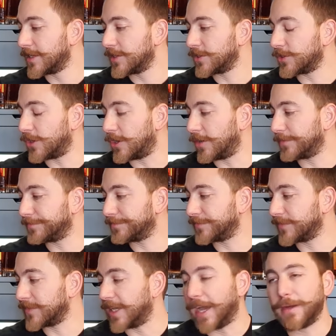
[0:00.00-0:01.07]
So
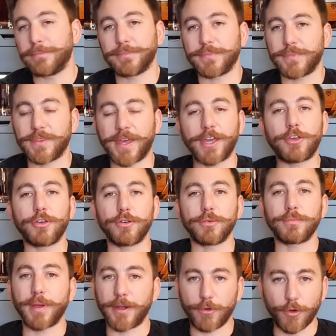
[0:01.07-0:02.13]
yeah, thank you,
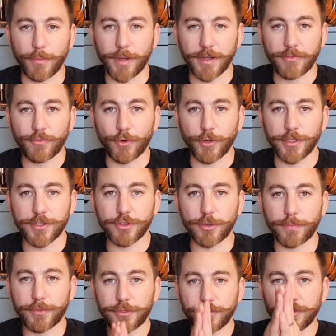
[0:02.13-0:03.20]
Benromach, for this
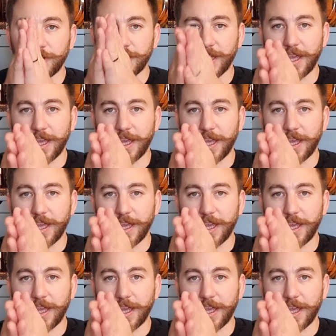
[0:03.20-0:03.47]
opportunity.